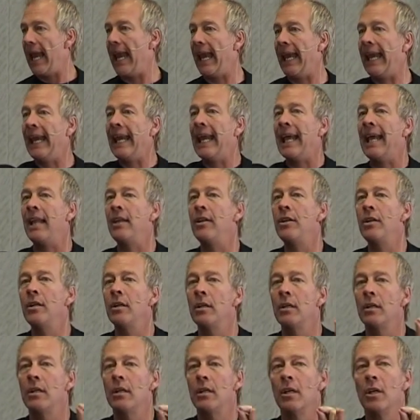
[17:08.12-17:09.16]
And
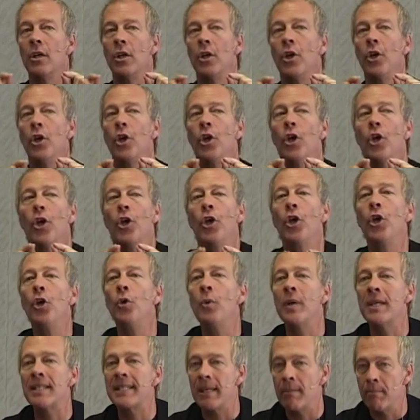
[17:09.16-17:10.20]

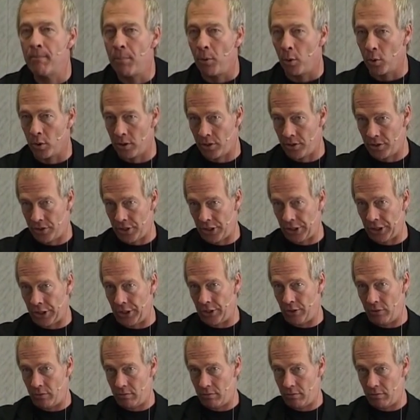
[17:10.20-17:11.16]
who is important to you?